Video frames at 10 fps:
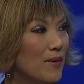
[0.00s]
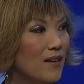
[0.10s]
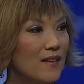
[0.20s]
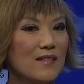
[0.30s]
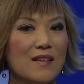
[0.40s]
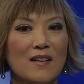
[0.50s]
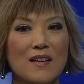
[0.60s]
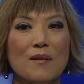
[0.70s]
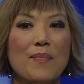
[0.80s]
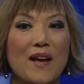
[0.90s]
Because
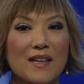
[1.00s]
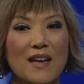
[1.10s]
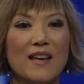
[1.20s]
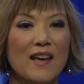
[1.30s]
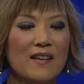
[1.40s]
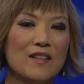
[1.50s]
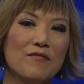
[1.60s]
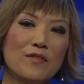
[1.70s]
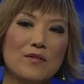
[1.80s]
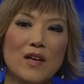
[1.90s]
back again,
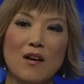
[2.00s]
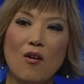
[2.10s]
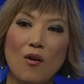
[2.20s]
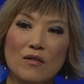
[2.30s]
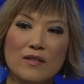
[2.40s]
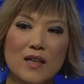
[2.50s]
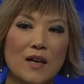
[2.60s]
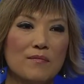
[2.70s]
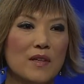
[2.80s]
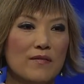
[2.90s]
if you can all the
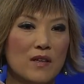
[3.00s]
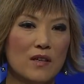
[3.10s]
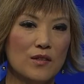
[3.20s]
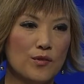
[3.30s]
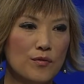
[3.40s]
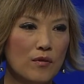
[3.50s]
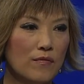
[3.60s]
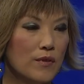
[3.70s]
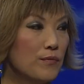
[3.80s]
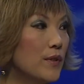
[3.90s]
time giving control
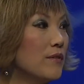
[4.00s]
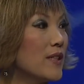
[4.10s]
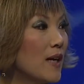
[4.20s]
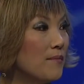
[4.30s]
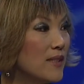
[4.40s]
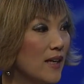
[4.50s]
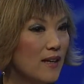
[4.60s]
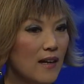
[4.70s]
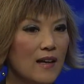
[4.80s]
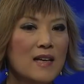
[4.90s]
of the real-time data,